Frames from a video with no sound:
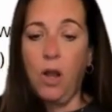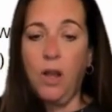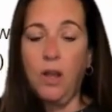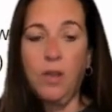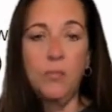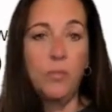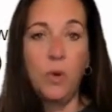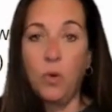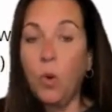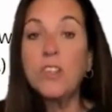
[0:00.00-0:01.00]

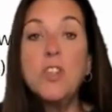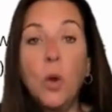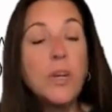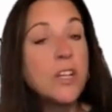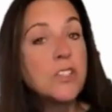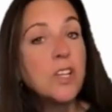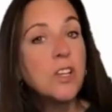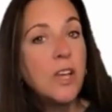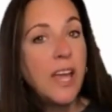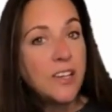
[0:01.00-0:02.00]
or is known as
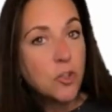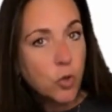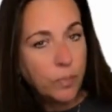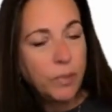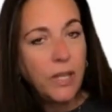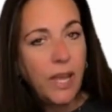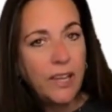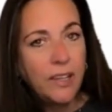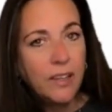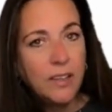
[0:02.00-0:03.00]

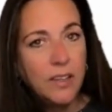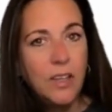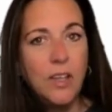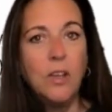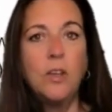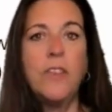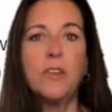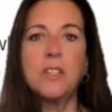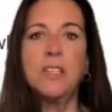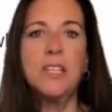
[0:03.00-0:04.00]
AAA.
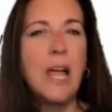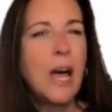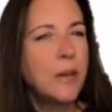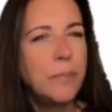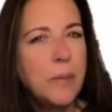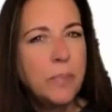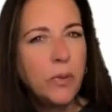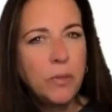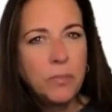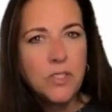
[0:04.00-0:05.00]
There's a lot of people
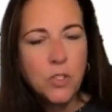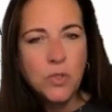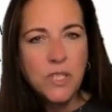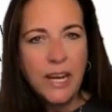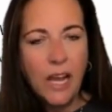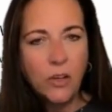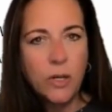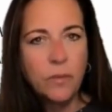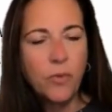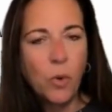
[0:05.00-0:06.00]
that misuse that
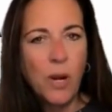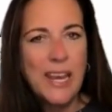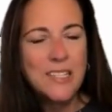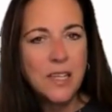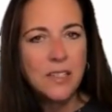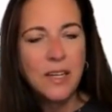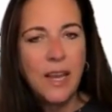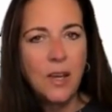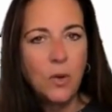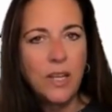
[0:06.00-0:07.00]
acronym for ascending
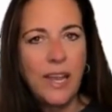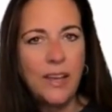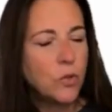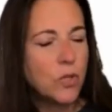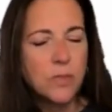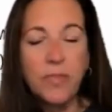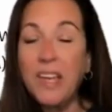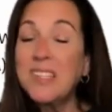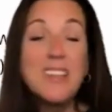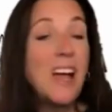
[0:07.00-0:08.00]
aortic aneurysm.
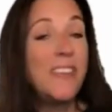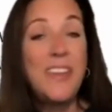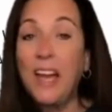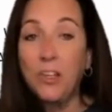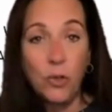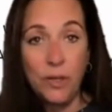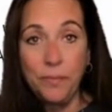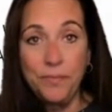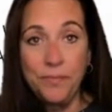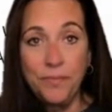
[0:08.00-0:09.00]
That is not the acronym.